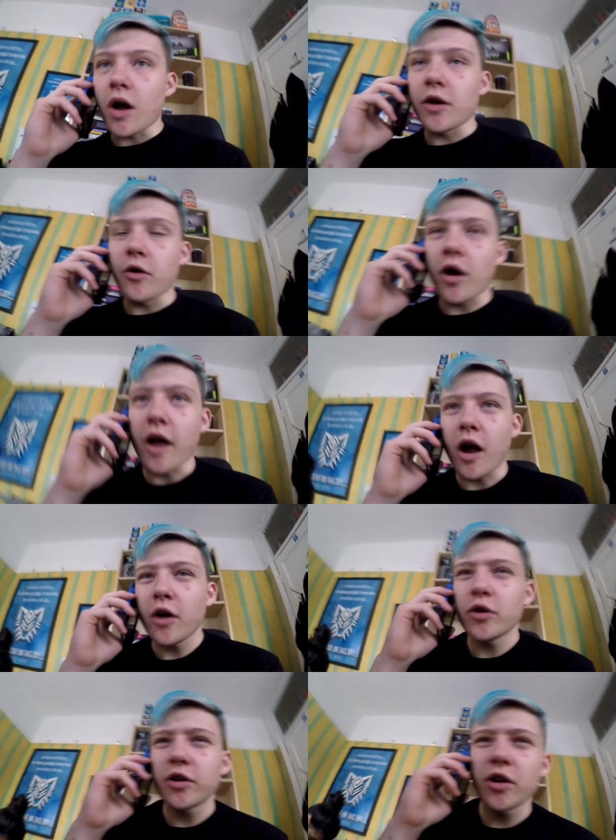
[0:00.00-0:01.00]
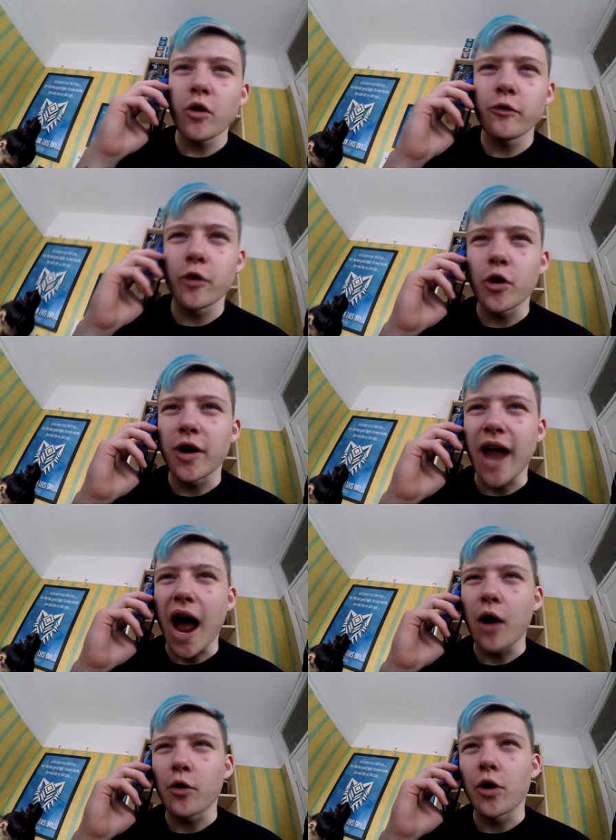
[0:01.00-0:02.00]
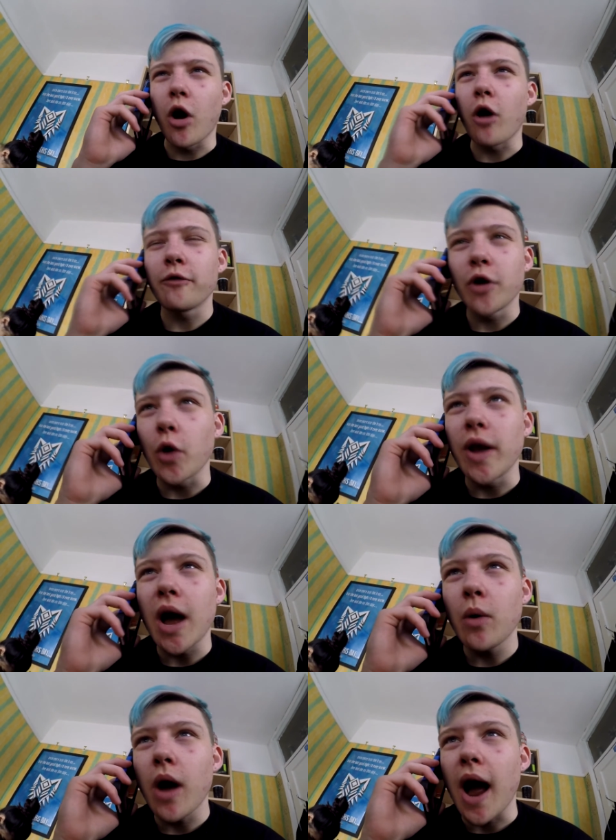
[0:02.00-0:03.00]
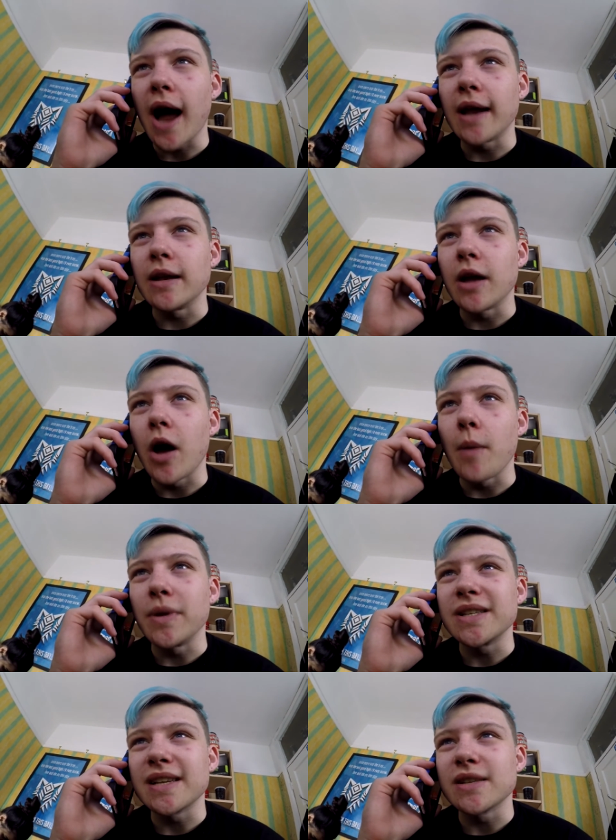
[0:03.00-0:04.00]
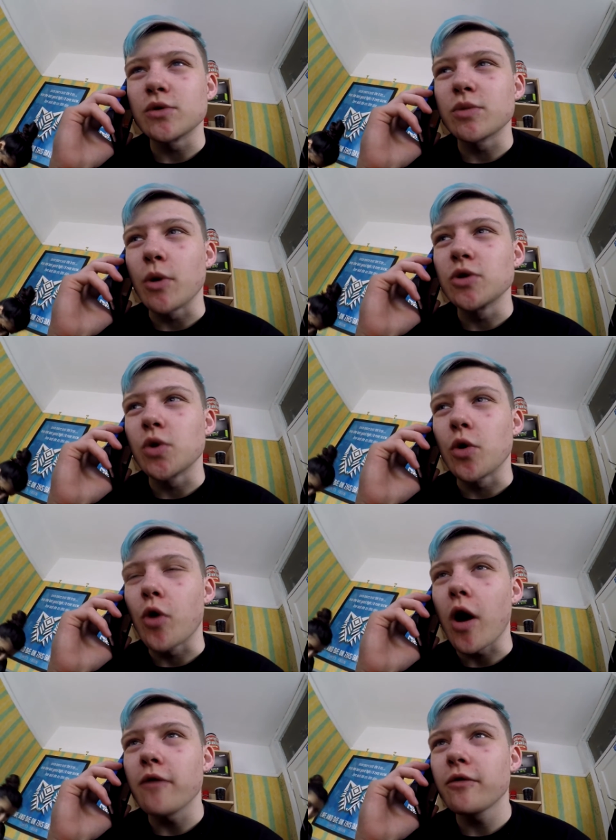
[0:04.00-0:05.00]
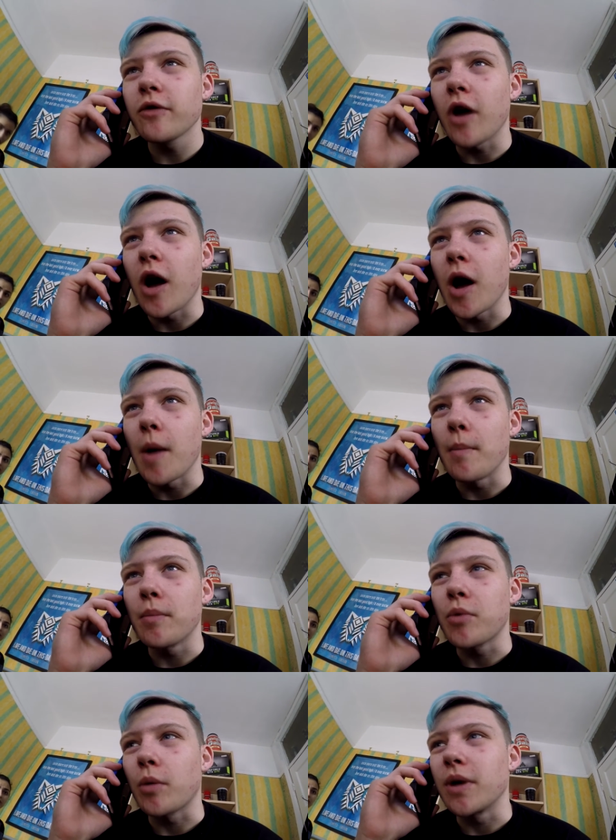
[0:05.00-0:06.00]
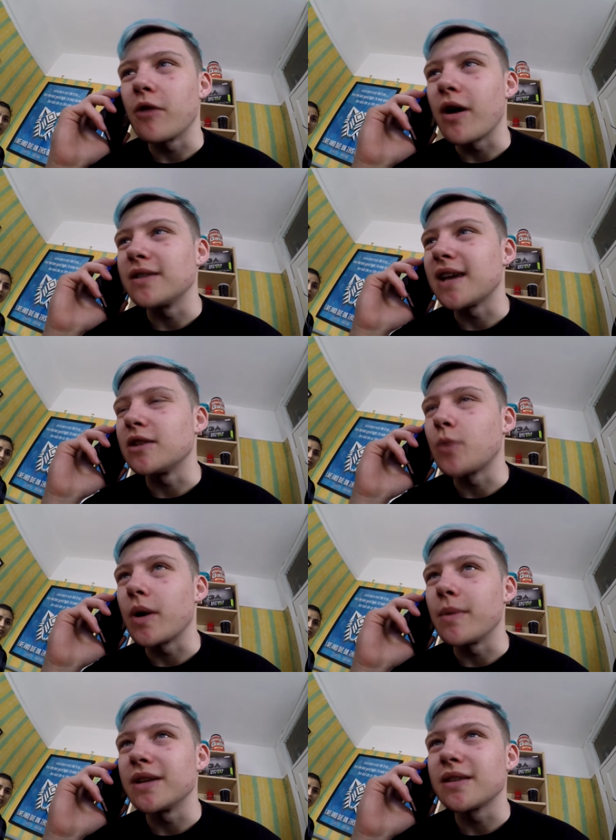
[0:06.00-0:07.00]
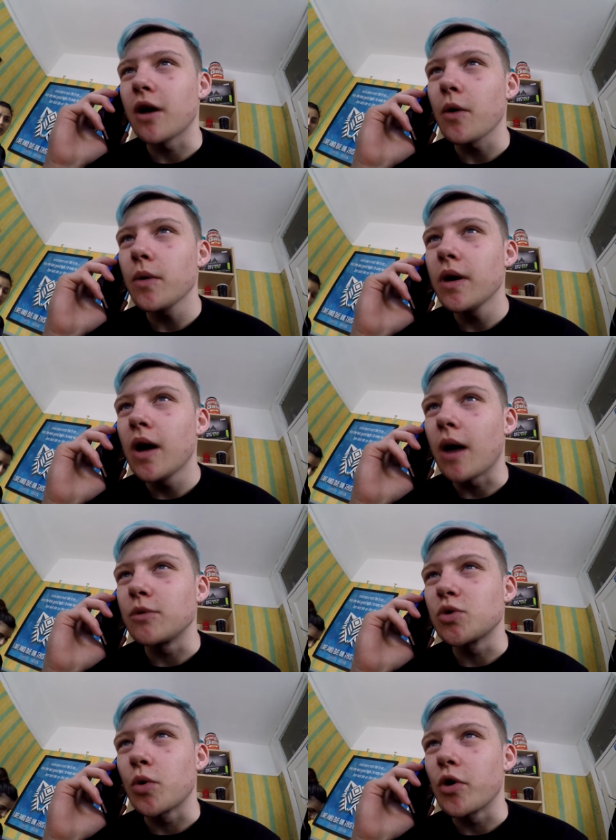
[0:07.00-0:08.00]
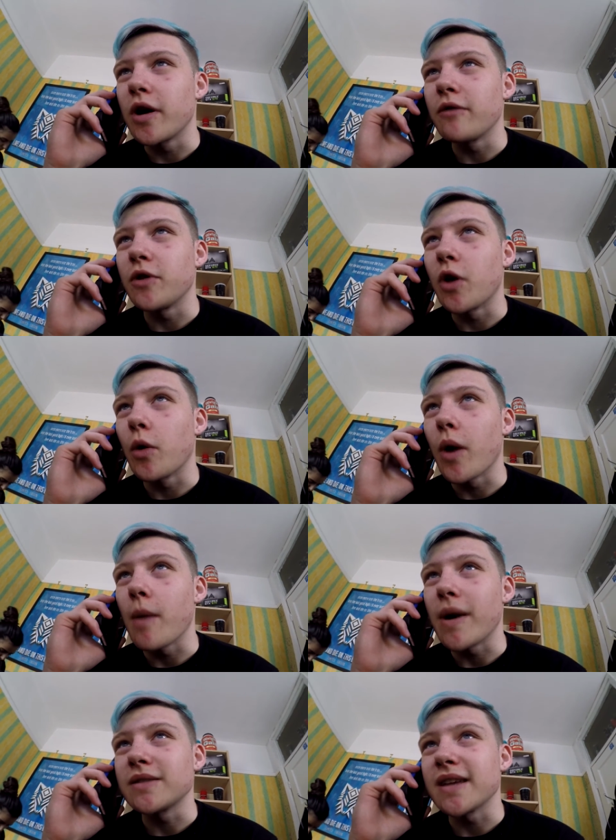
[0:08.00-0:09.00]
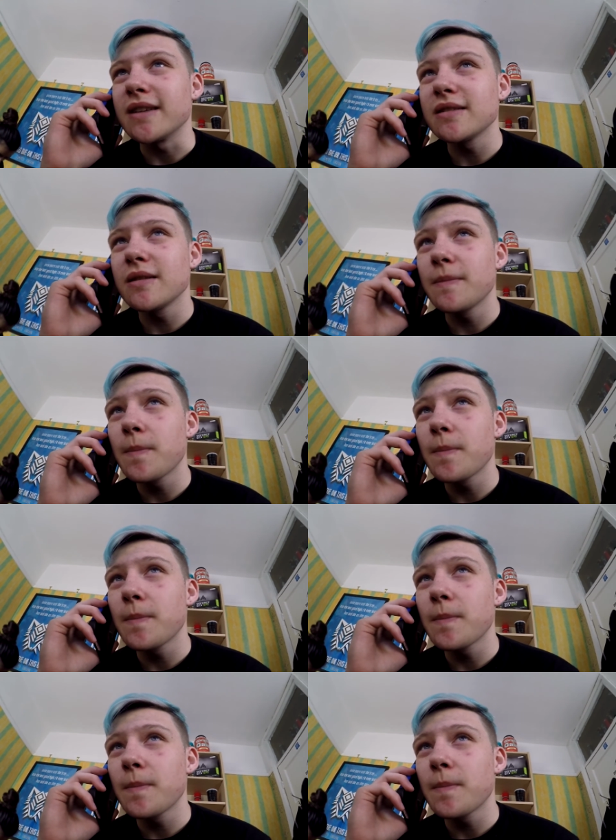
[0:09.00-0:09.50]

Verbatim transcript: Are oh, you right? I ordered over an hour and a half ago now and um, it says it was supposed to arrive um, probably around 10, 20 minutes ago. I'm just wondering if you know whereabouts it is.